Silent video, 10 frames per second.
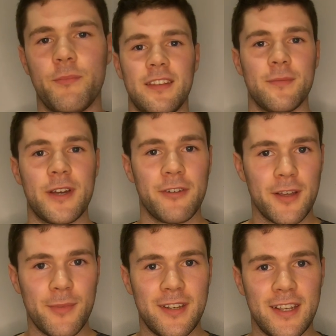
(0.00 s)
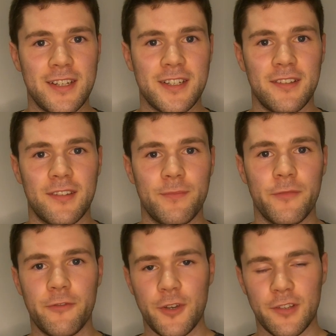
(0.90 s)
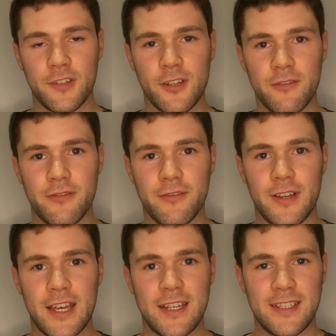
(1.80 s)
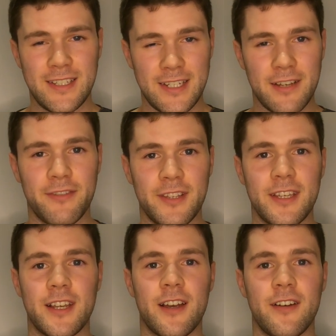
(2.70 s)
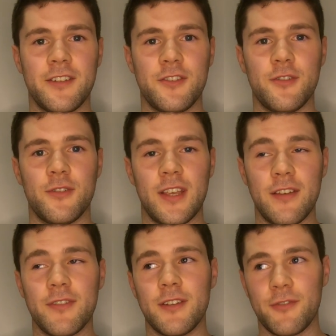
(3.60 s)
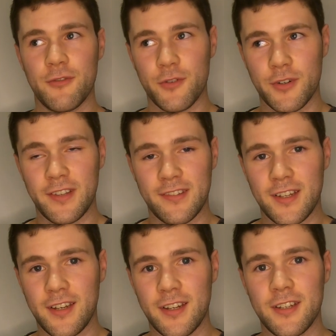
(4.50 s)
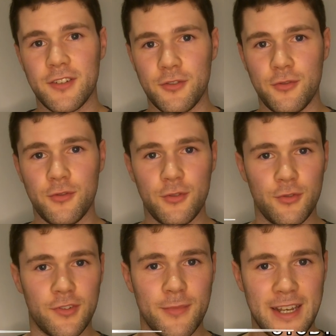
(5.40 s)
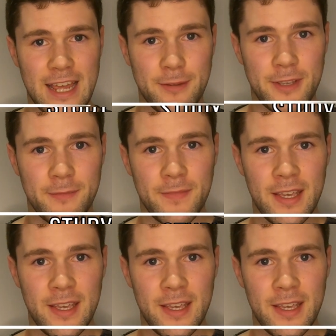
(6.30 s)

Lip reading: These are my recommendations. First off, I definitely encourage you, even if you've already studied it, to do some anatomy.